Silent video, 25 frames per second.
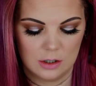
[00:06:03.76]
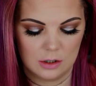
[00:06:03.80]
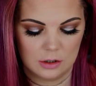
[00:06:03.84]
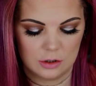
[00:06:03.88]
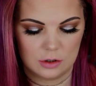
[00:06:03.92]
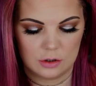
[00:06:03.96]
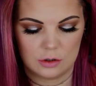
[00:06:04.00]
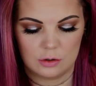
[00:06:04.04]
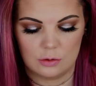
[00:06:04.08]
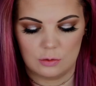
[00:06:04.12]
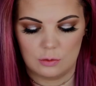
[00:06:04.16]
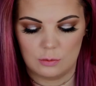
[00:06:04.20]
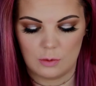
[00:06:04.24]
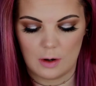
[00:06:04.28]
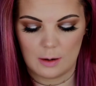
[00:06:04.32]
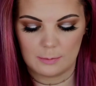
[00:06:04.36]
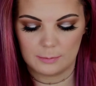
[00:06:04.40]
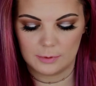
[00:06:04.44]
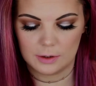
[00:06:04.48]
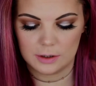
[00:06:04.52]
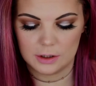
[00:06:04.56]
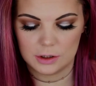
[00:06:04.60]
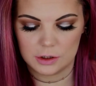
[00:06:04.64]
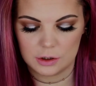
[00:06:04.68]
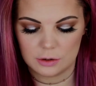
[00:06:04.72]
So what
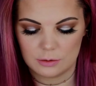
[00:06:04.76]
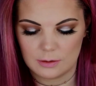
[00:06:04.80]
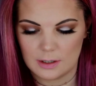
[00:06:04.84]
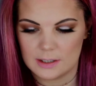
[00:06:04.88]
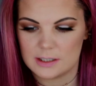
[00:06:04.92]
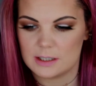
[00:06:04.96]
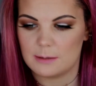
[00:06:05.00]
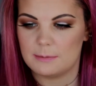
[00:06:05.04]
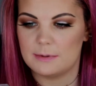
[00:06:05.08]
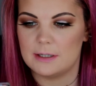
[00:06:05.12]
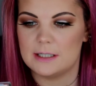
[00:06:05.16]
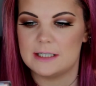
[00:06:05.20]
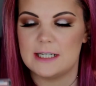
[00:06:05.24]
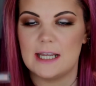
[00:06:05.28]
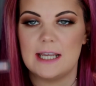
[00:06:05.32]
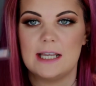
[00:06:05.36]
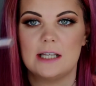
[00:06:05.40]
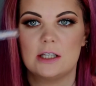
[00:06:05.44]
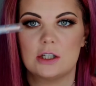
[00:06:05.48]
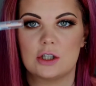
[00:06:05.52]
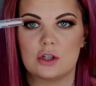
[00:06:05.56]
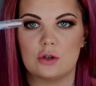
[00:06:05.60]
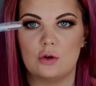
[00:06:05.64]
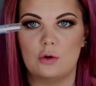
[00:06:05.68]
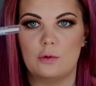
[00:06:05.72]
I'm gonna do is I'm gonna
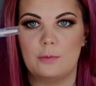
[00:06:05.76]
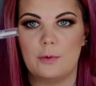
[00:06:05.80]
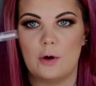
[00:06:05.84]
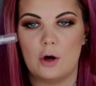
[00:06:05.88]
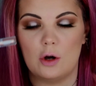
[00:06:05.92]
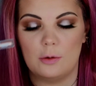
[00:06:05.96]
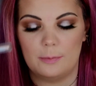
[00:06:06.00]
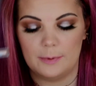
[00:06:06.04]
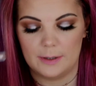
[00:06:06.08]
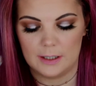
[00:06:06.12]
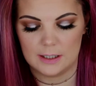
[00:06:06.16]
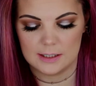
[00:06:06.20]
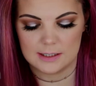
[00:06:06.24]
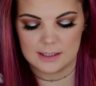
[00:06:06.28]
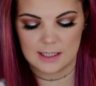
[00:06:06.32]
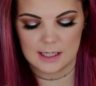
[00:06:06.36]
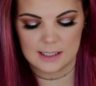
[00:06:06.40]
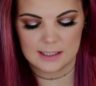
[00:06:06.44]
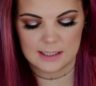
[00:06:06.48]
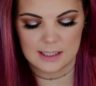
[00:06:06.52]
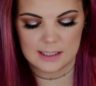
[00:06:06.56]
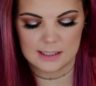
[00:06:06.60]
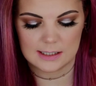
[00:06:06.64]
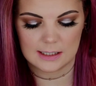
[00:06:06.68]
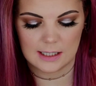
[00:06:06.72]
take Snowball, because
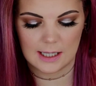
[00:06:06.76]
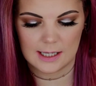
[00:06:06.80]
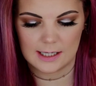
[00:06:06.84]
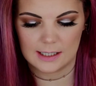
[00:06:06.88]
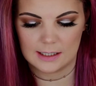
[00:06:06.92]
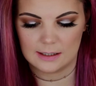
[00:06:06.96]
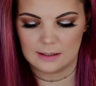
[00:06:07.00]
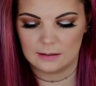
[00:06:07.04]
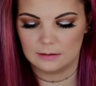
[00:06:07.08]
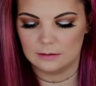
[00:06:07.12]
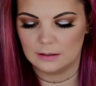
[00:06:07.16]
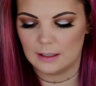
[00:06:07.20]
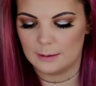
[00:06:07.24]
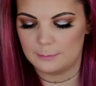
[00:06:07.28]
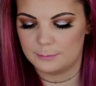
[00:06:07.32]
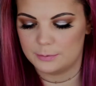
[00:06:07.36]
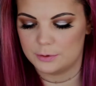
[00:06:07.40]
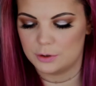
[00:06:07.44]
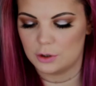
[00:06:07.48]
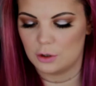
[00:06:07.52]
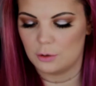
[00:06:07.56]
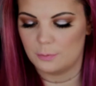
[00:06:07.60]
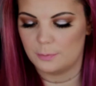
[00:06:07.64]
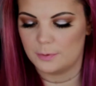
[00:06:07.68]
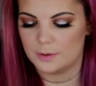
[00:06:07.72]
this is like the lip
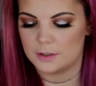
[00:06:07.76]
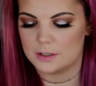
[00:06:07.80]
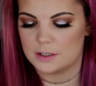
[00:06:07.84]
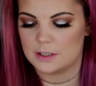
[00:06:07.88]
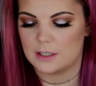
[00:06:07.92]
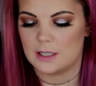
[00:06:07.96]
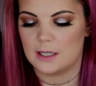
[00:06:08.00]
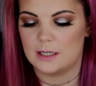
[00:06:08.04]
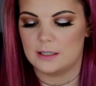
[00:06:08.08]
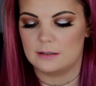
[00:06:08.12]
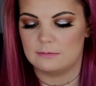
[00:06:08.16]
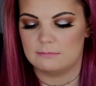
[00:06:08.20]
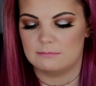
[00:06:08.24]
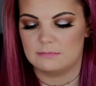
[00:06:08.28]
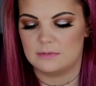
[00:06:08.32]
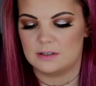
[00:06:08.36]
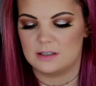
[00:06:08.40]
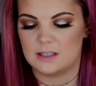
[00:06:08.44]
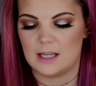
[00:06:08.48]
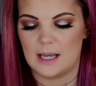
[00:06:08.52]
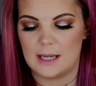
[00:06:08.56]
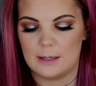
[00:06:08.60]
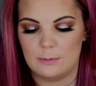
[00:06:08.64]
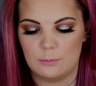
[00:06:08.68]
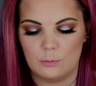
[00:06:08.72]
topper slip
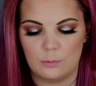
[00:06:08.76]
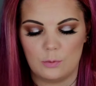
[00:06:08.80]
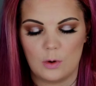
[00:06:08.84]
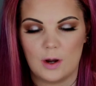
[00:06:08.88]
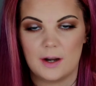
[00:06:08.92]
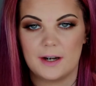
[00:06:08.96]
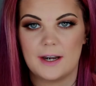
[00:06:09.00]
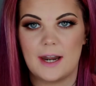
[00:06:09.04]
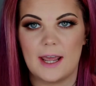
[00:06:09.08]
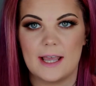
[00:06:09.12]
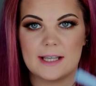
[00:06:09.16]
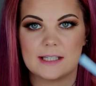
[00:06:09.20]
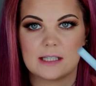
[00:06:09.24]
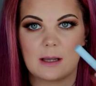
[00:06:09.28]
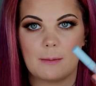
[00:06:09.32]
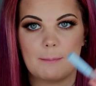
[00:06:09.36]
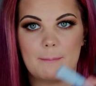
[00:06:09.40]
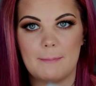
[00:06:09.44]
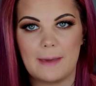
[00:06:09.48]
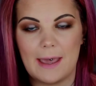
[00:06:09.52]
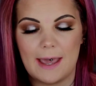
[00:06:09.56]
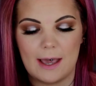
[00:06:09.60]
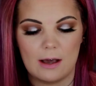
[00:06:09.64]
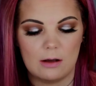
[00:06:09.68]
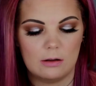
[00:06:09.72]
type one. It's a
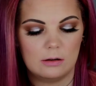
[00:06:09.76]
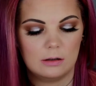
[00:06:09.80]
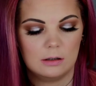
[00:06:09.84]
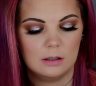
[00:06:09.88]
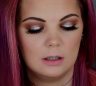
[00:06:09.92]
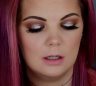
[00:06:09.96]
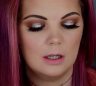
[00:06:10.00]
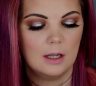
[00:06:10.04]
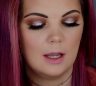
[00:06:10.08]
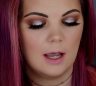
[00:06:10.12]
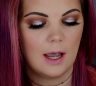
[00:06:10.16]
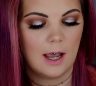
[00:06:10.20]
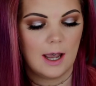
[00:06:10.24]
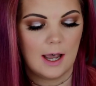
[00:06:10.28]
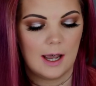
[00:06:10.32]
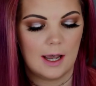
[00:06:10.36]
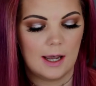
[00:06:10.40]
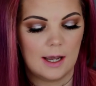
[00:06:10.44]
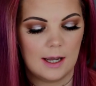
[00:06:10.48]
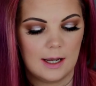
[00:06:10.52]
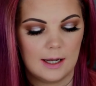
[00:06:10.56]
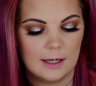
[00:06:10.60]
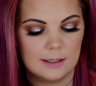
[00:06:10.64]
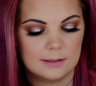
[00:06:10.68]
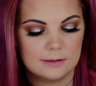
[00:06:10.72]
metal
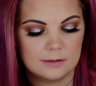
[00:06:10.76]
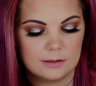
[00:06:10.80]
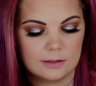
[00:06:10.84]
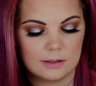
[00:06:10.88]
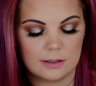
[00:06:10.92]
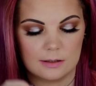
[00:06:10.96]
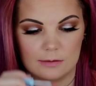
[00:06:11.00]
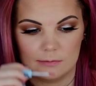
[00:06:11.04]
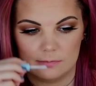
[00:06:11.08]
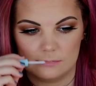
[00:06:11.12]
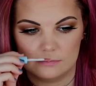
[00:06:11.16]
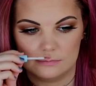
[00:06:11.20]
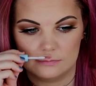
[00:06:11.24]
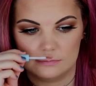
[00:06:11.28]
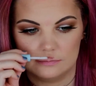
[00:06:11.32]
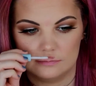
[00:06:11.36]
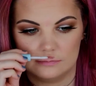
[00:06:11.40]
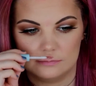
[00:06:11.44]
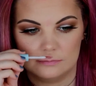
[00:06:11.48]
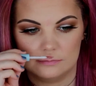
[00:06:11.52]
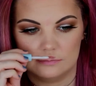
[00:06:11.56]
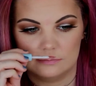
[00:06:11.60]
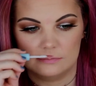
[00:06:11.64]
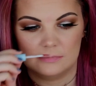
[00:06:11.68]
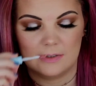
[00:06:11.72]
and
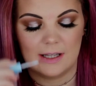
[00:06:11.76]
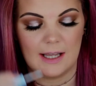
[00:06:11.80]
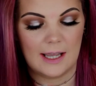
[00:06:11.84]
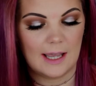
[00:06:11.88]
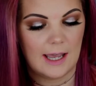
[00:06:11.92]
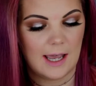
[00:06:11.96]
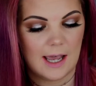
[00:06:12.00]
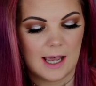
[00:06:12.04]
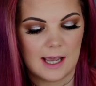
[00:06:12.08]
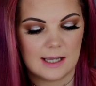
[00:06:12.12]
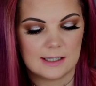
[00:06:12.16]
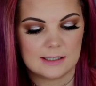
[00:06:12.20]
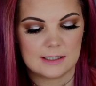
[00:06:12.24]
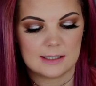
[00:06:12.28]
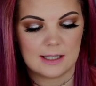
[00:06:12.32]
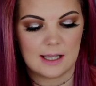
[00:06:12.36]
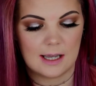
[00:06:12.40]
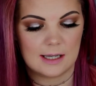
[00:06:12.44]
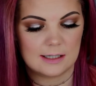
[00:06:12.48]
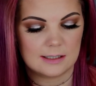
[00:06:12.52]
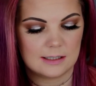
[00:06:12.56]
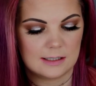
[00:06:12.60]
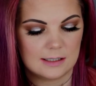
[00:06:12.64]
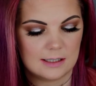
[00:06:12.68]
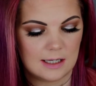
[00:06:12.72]
it has
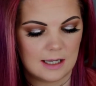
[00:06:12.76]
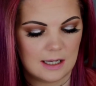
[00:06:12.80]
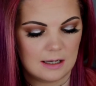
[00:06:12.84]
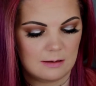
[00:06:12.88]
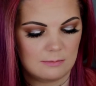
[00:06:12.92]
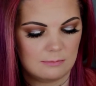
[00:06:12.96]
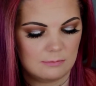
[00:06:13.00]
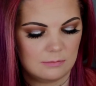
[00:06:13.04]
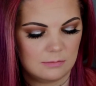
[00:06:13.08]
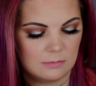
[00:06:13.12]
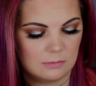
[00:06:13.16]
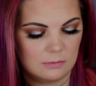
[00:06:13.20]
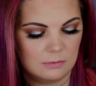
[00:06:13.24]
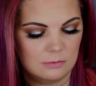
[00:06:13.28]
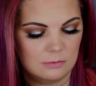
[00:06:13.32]
that same,